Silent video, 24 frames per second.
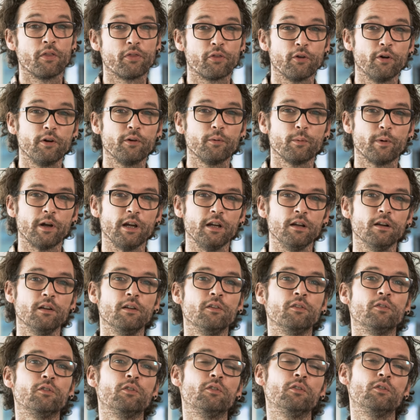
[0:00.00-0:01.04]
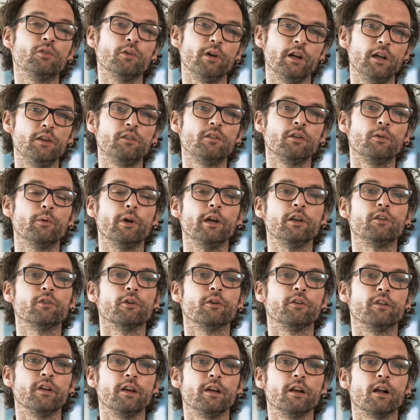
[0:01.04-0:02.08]
The third way to integrate
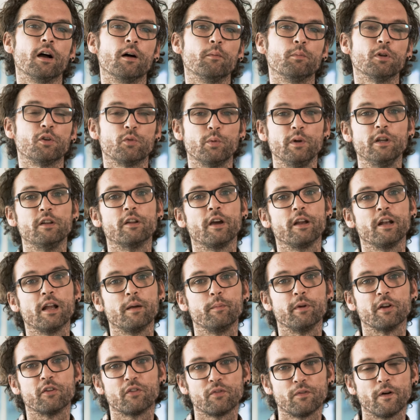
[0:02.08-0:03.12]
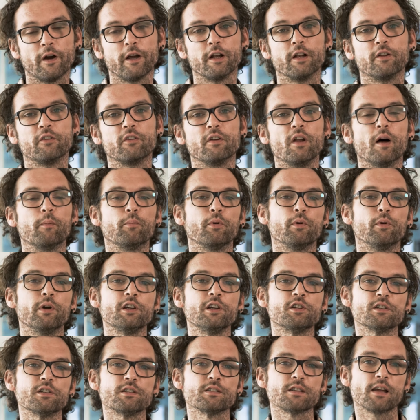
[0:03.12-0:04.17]
your data between Dynamics Finance and
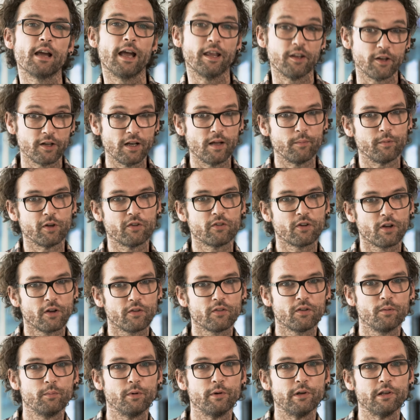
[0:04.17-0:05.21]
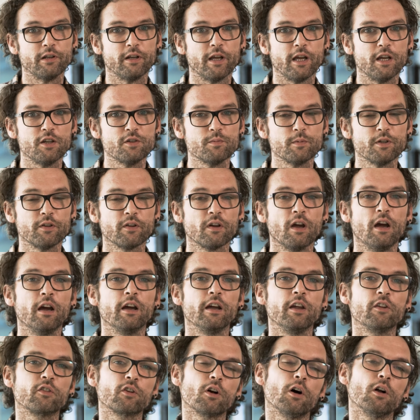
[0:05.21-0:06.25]
Operations and Dynamics Customer Engagement
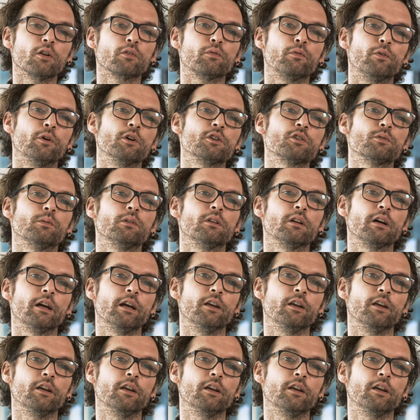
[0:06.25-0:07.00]
is called Virtual